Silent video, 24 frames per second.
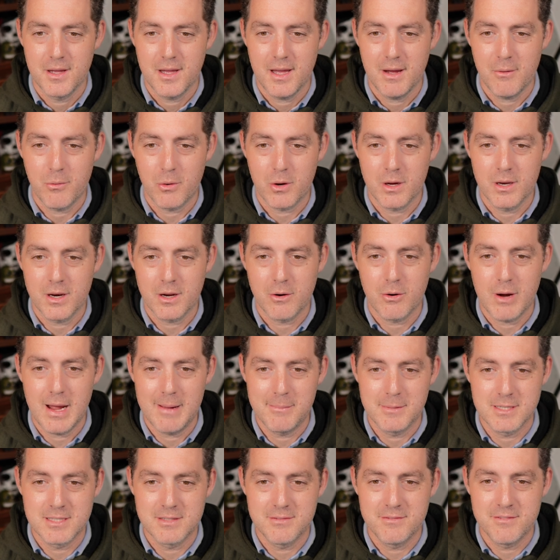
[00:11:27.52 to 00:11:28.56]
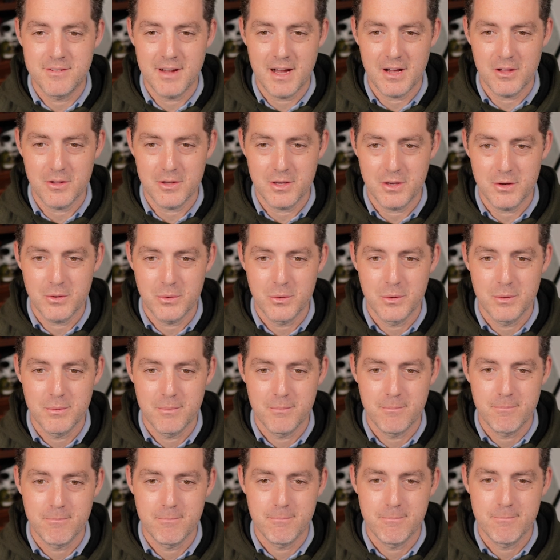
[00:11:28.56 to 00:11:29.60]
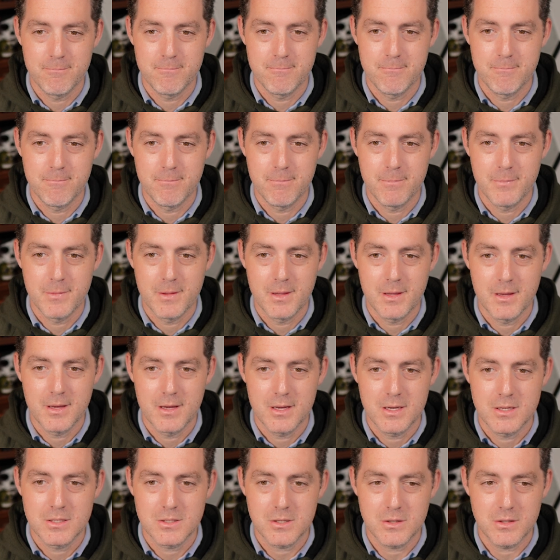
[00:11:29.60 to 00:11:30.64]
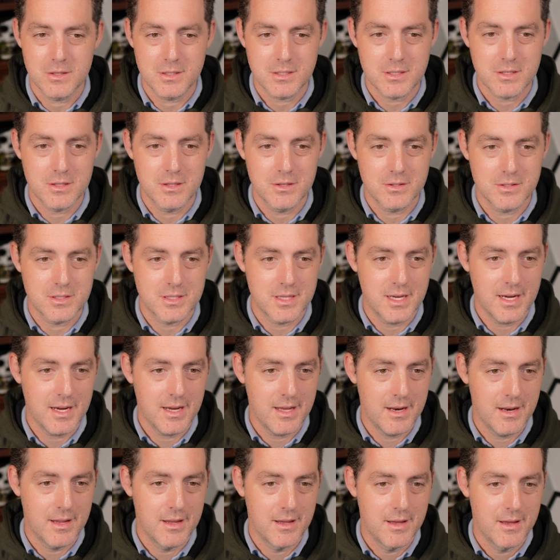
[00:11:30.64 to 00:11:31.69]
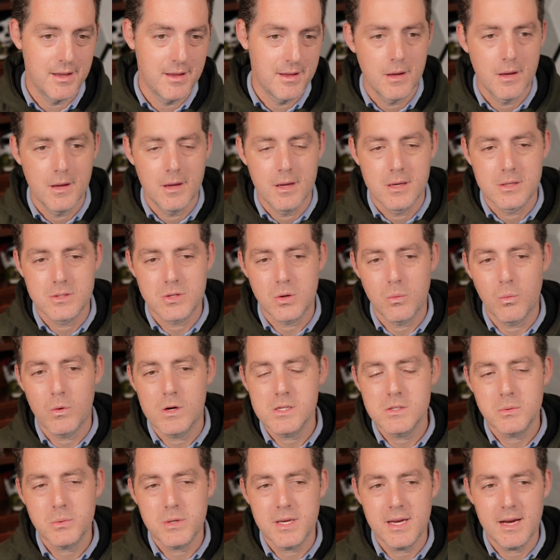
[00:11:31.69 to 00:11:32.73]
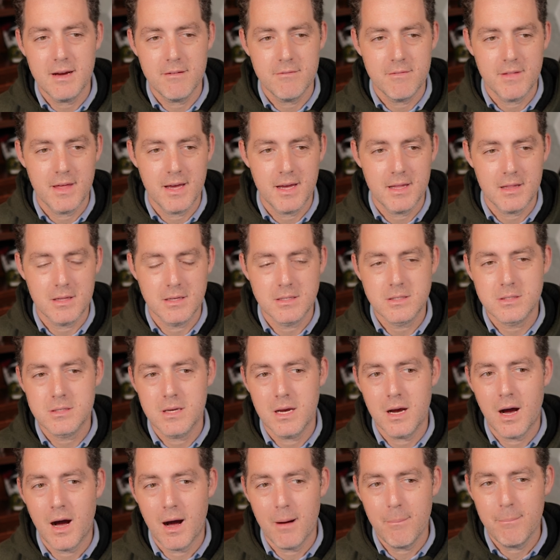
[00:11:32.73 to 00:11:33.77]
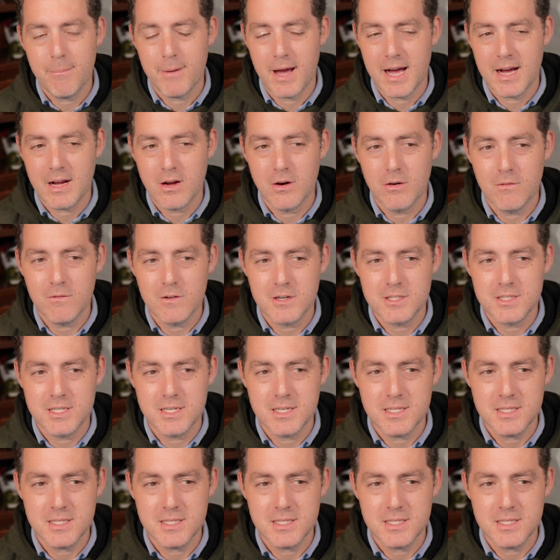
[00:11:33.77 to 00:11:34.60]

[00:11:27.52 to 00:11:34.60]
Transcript: and we're gonna grab its value. So let's close that. So once we have that, let's hop back over to